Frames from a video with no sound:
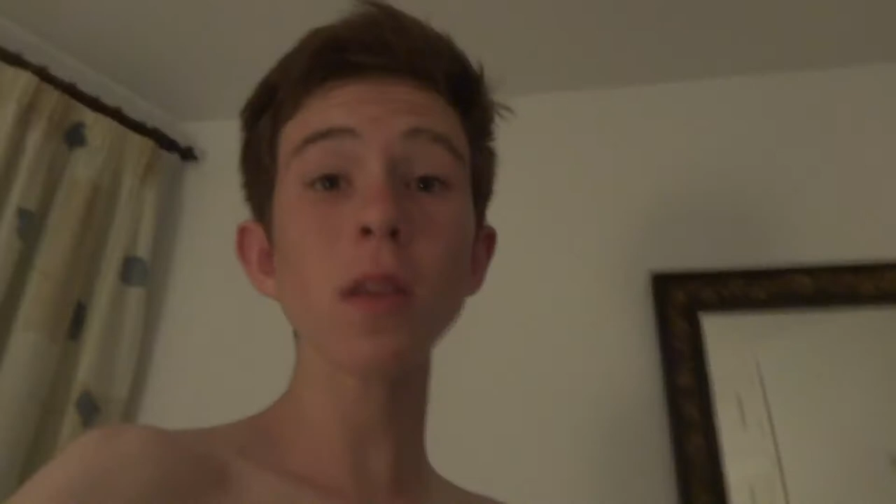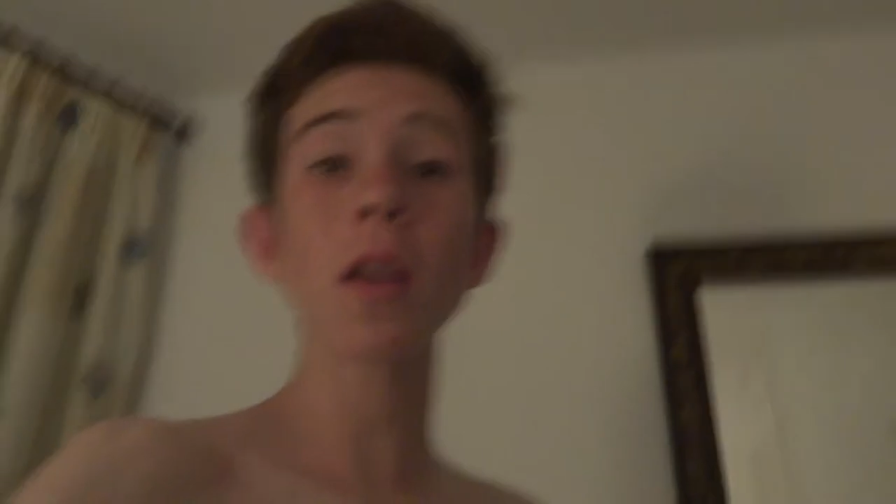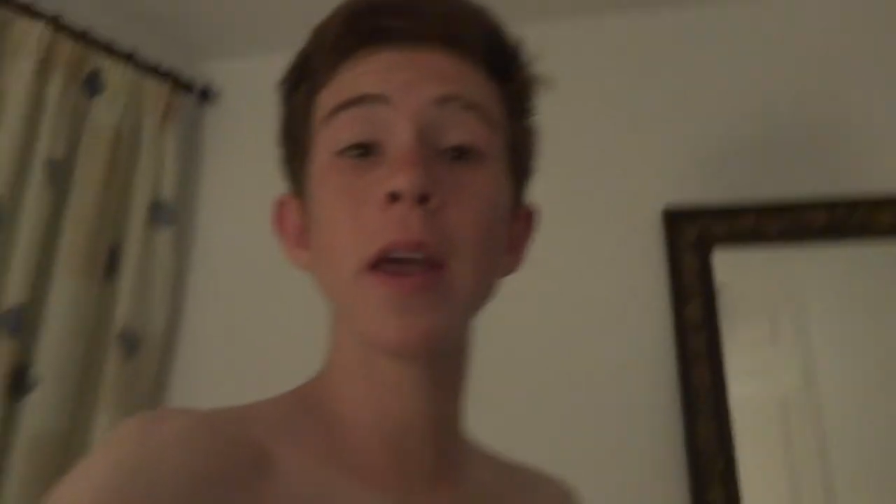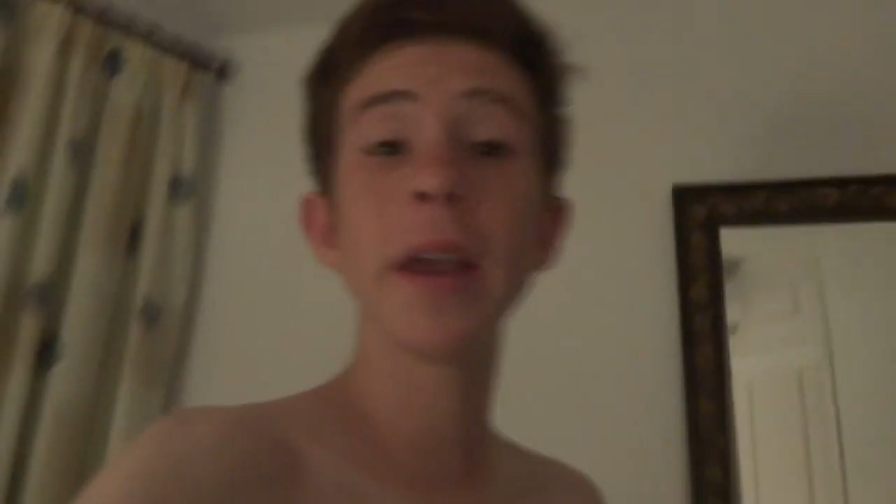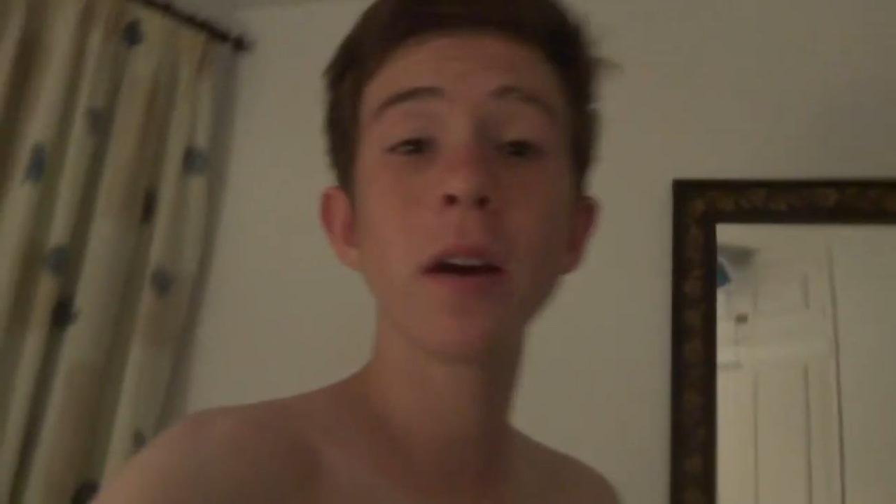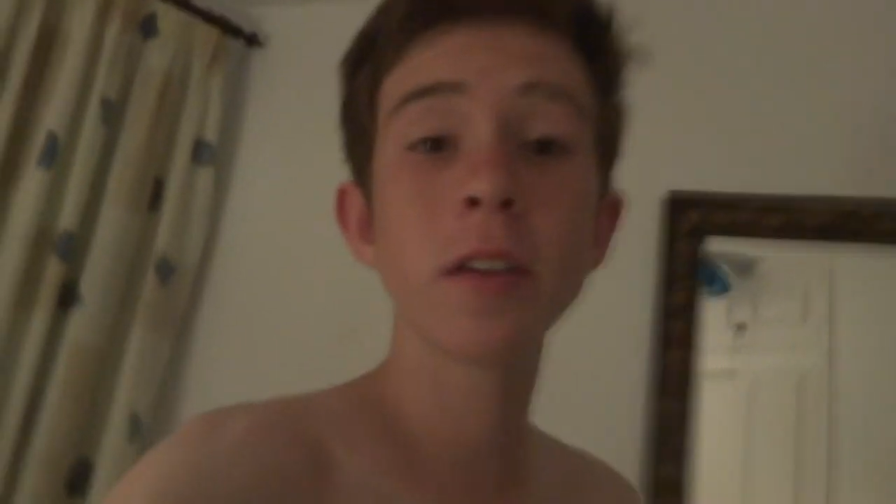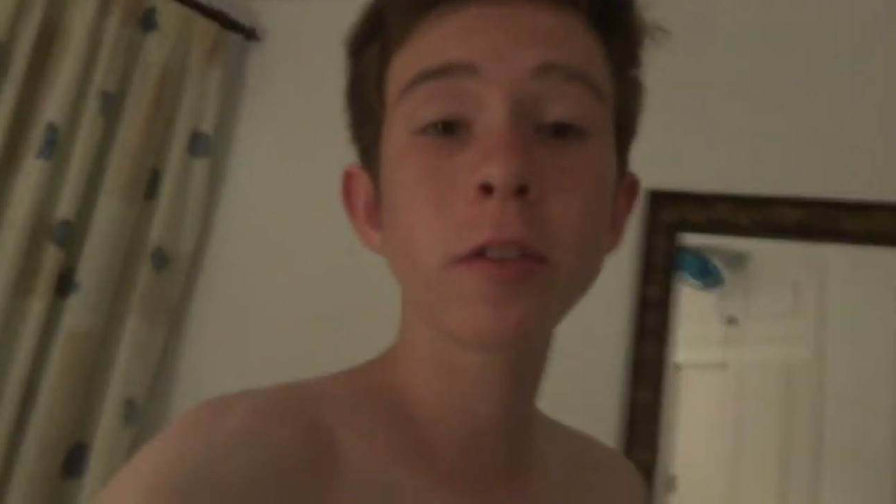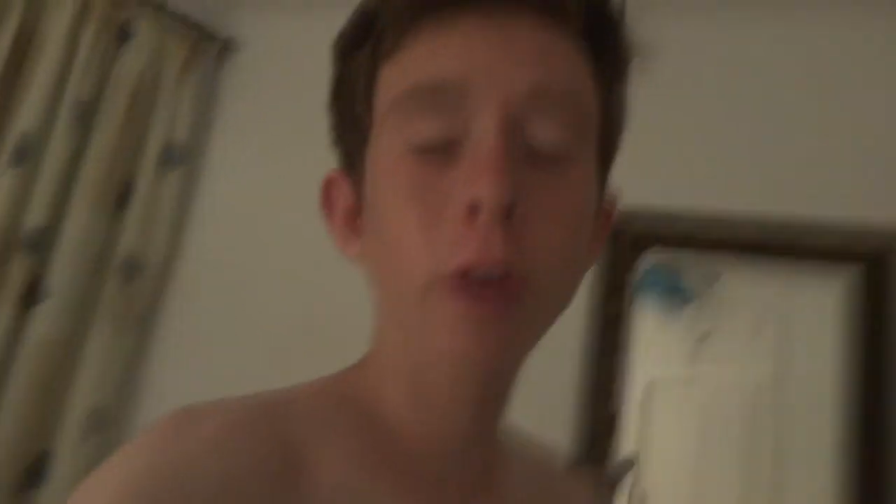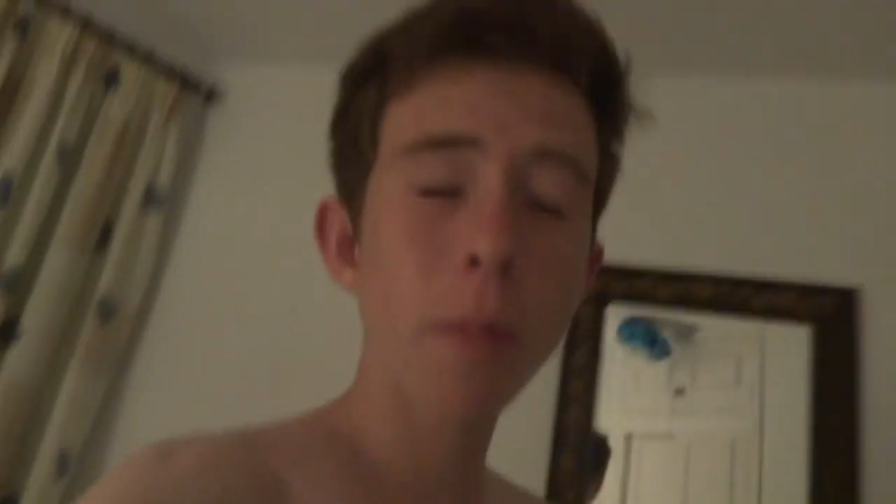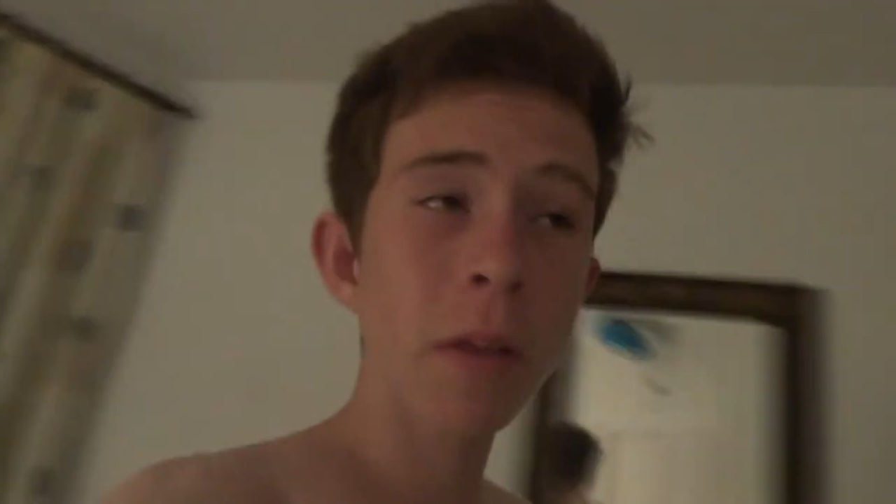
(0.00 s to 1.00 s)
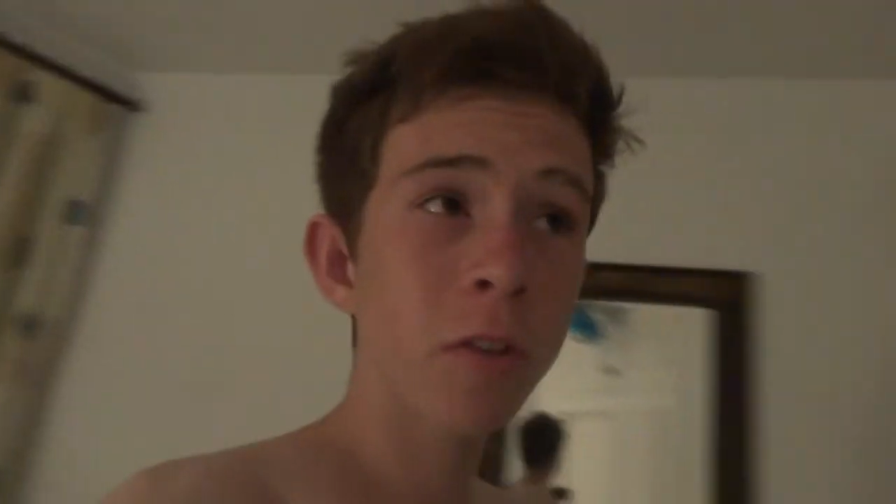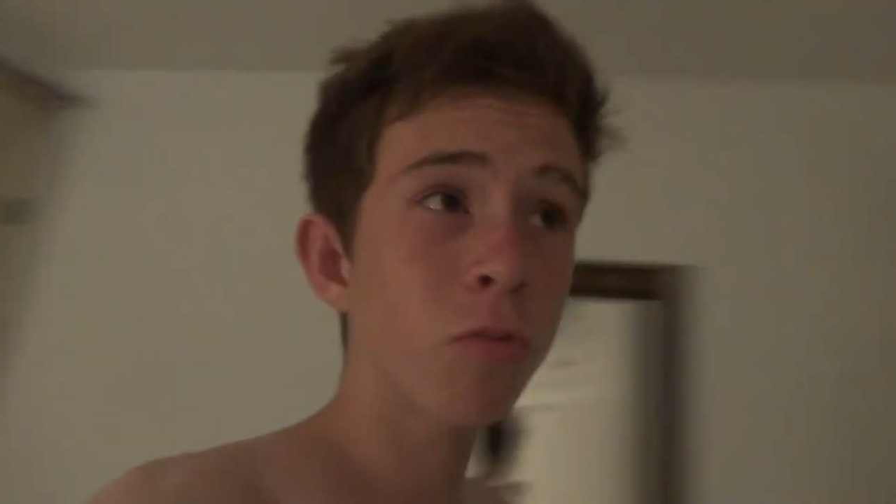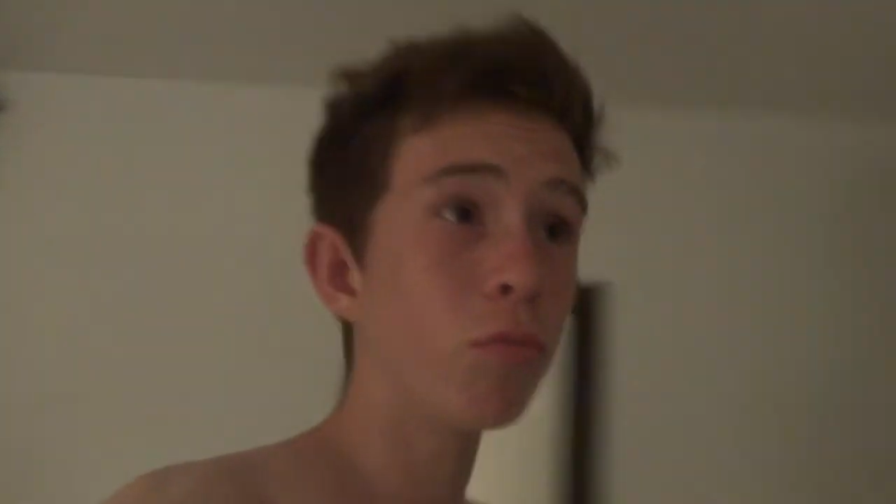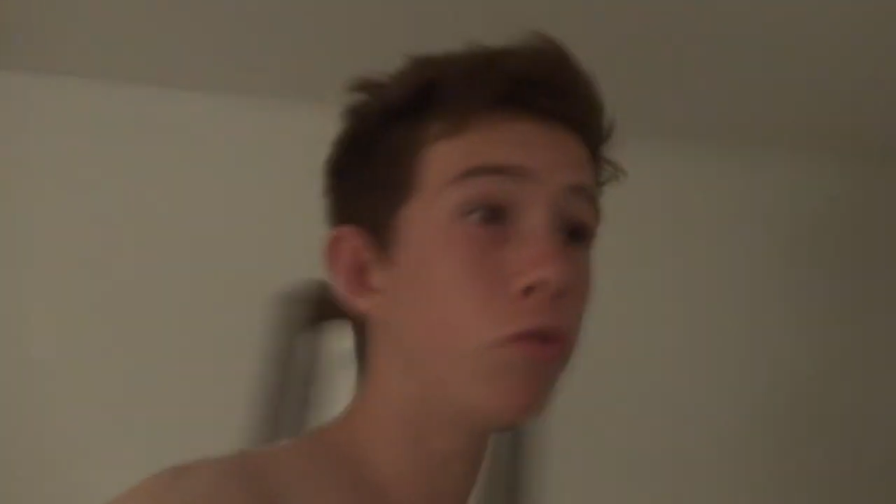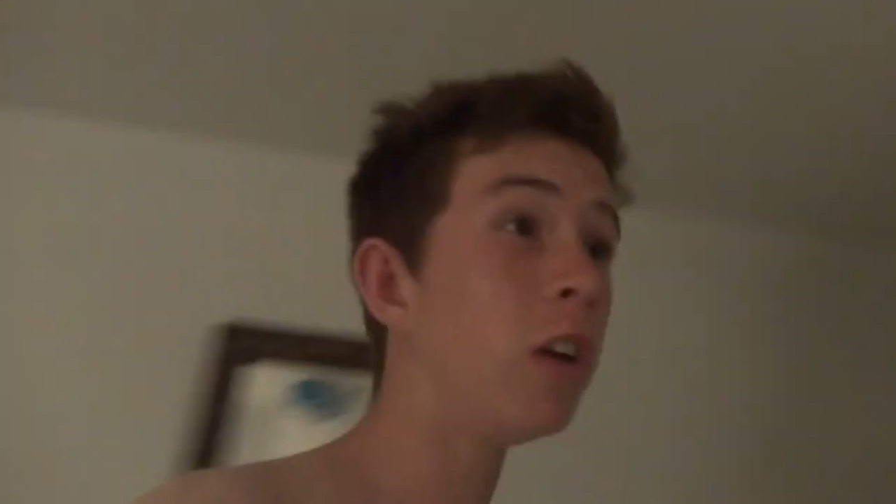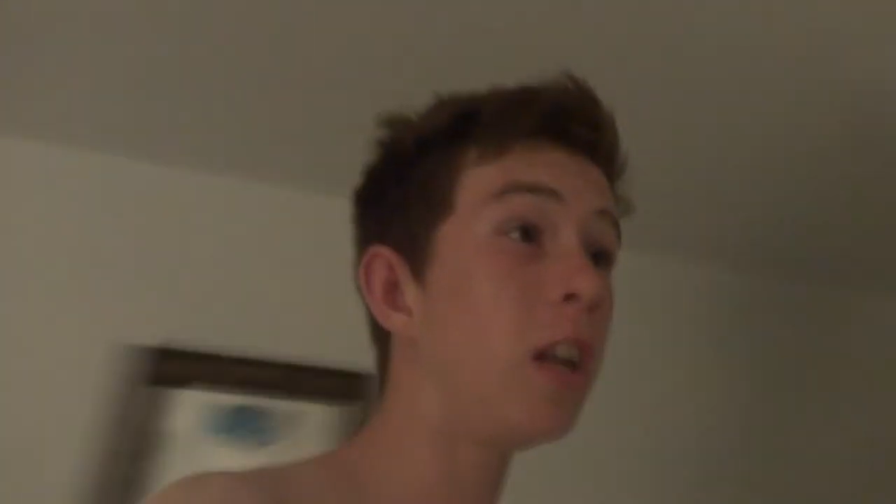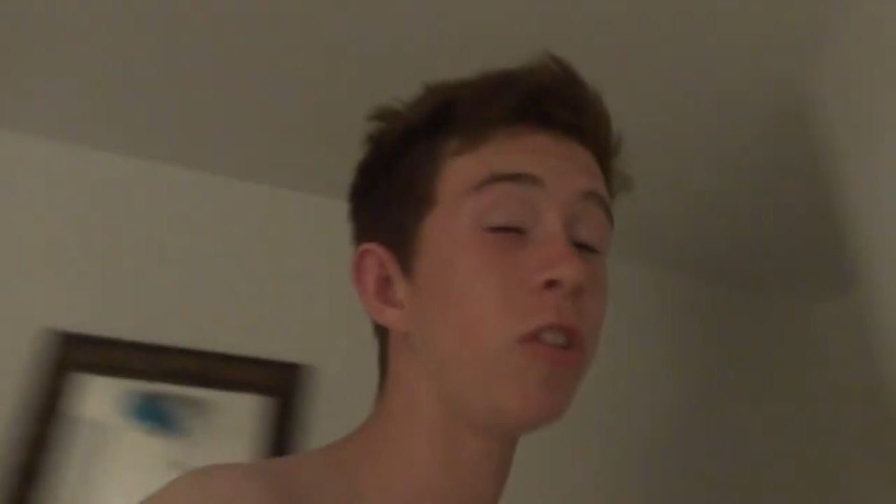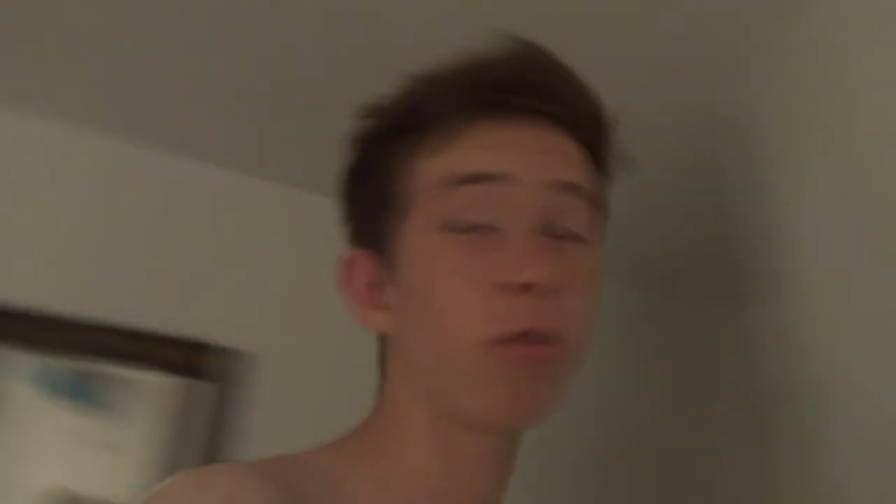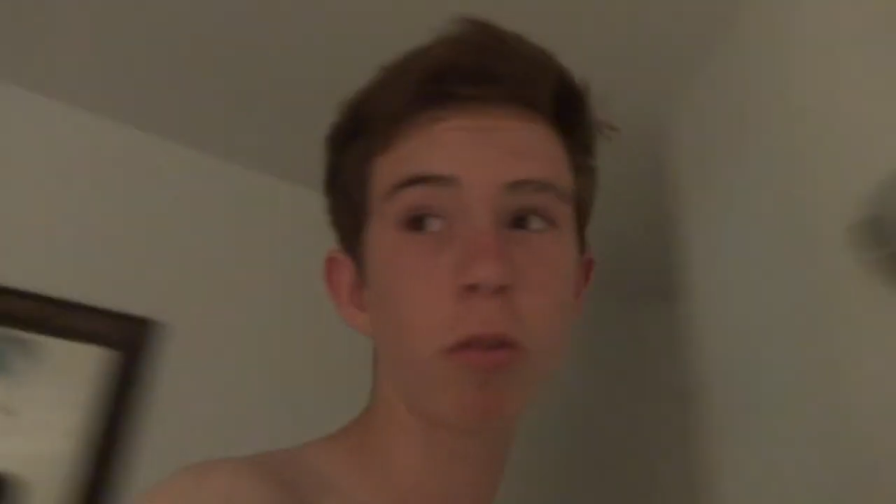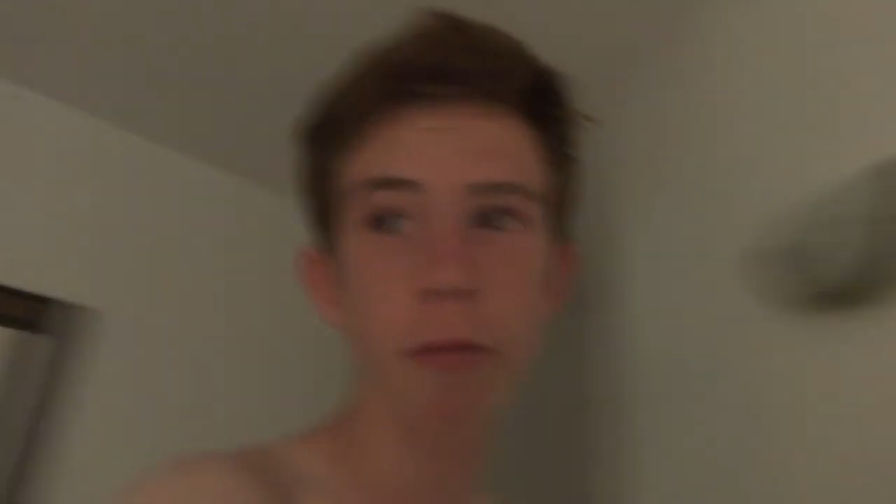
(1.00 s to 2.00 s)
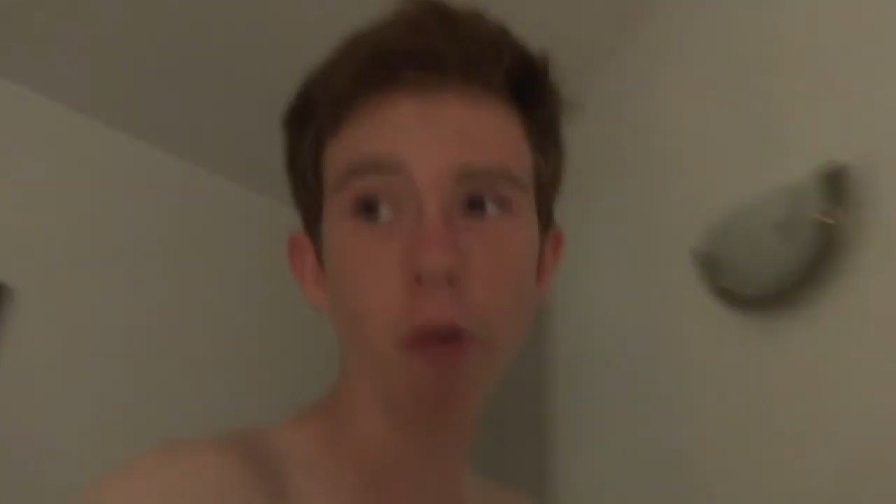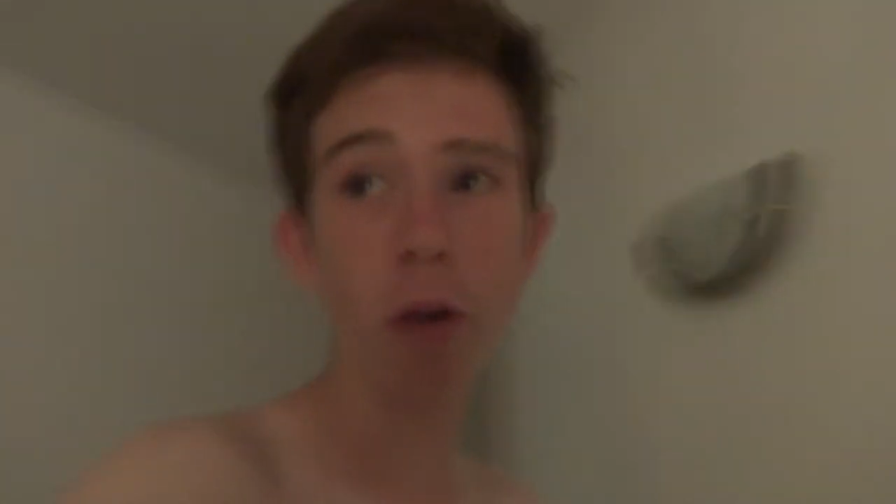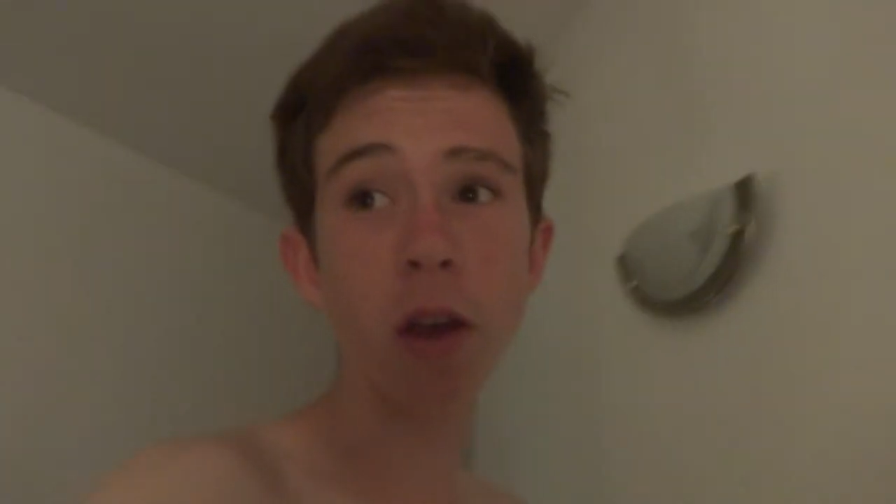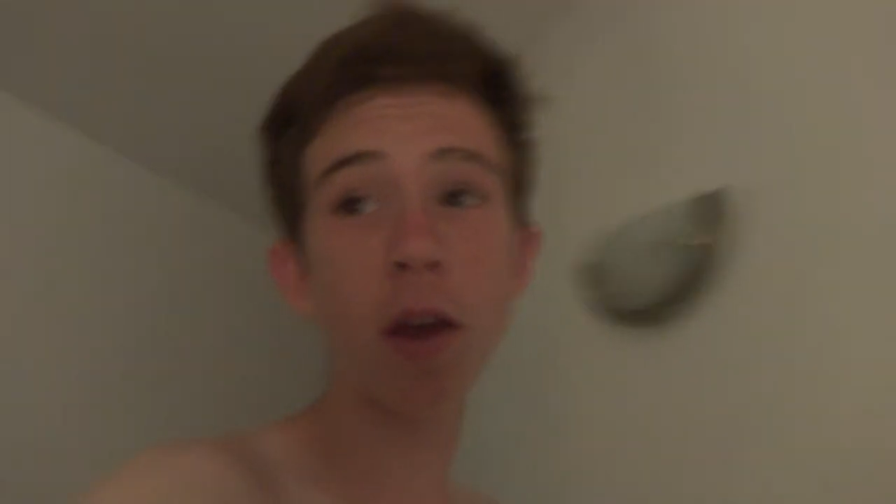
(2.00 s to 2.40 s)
Hey guys, sorry about this really short vlog.